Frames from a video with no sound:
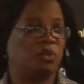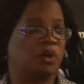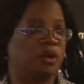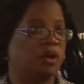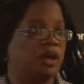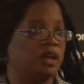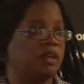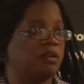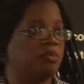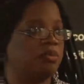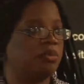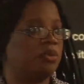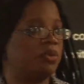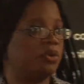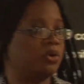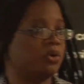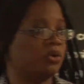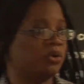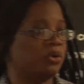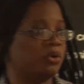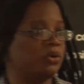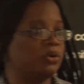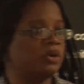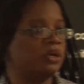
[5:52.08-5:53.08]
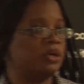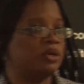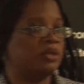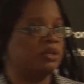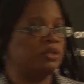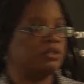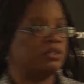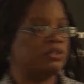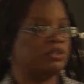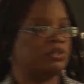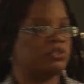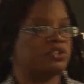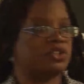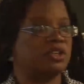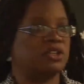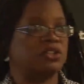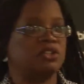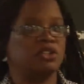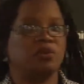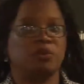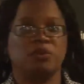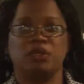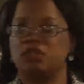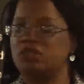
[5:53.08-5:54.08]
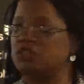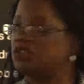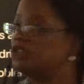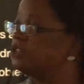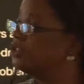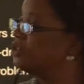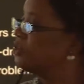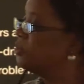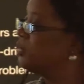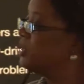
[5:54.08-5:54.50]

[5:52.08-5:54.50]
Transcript: what kind of portal, search engine do